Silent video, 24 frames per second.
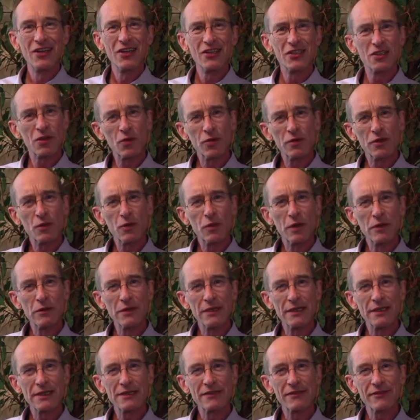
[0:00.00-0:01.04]
It's called the
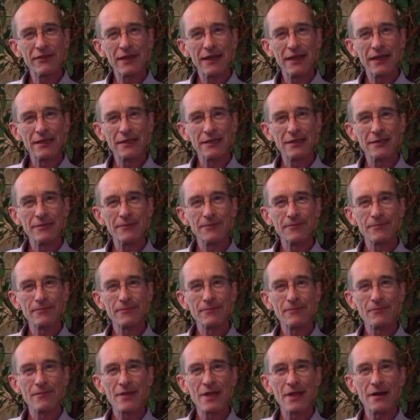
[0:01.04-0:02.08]
wilderness effect.
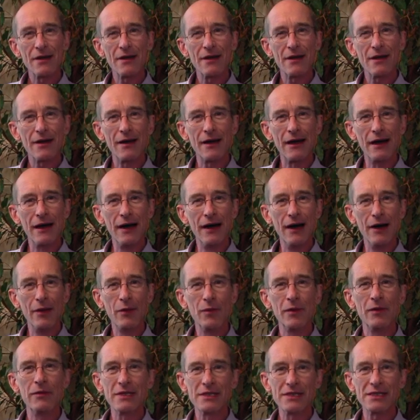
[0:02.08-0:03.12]

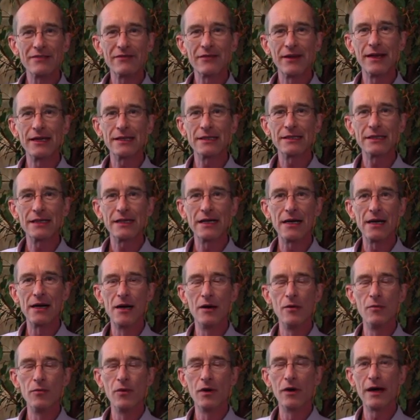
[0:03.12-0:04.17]

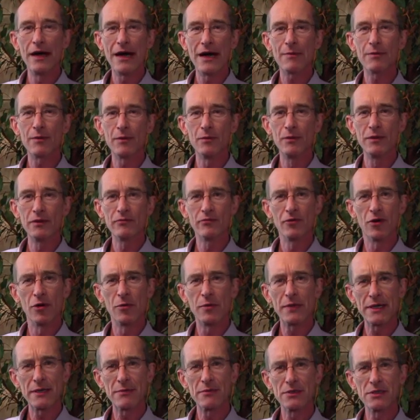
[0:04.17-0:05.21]
What happened with
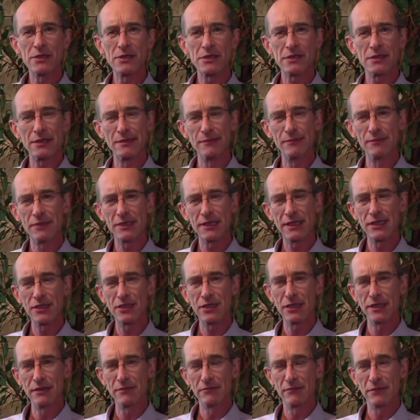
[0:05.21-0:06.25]
Rob? He was
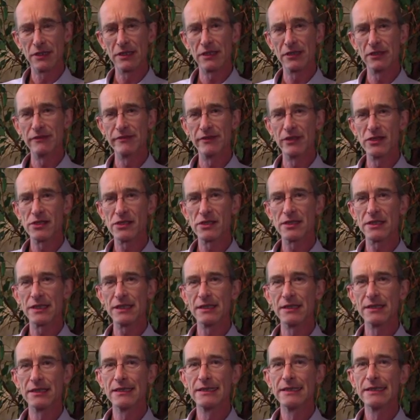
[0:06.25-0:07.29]
teaching at the
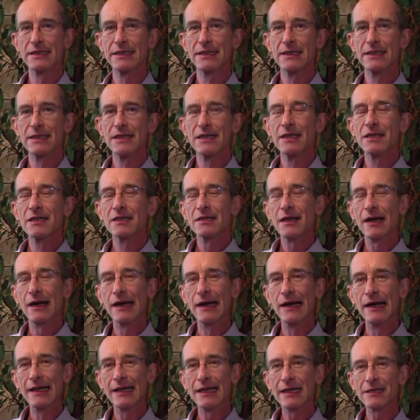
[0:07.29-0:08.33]
university,
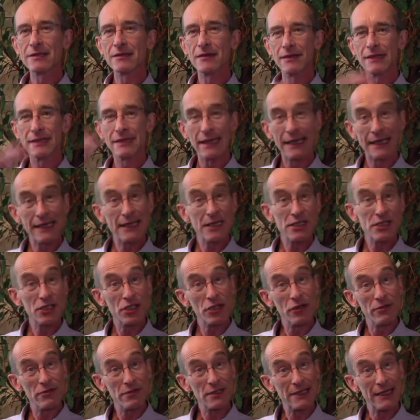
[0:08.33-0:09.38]
and he started taking
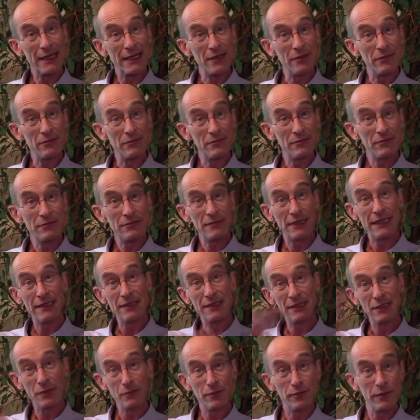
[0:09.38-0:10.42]
students out
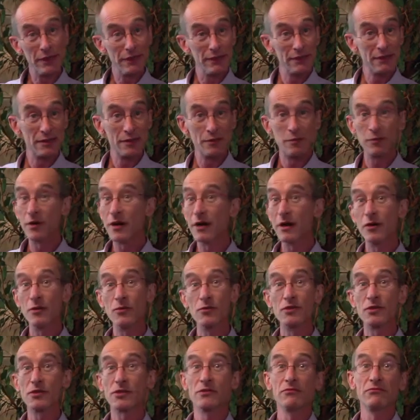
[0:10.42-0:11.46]
into the
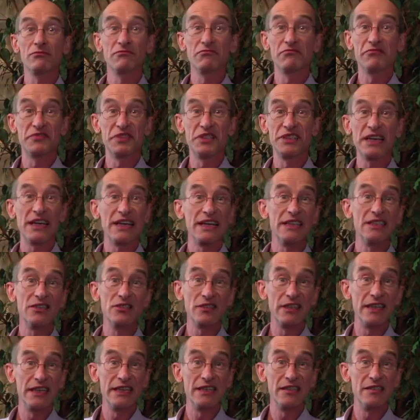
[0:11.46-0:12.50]
wilds for days
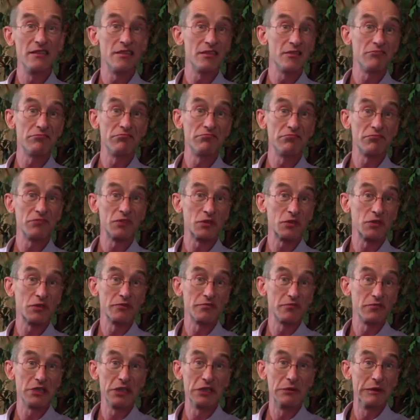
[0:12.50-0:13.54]
on end, sort
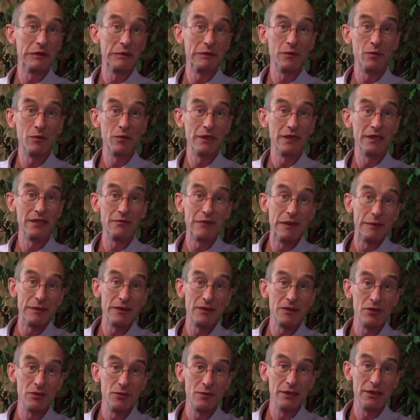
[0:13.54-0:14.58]
of, you know, maybe a week, maybe
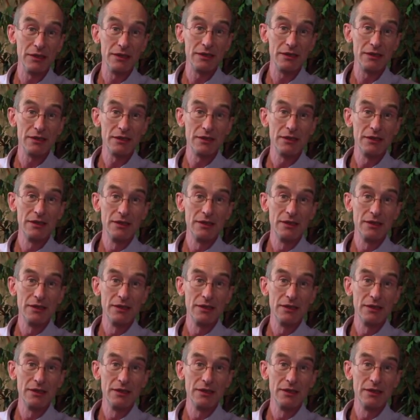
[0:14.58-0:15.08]
2 weeks.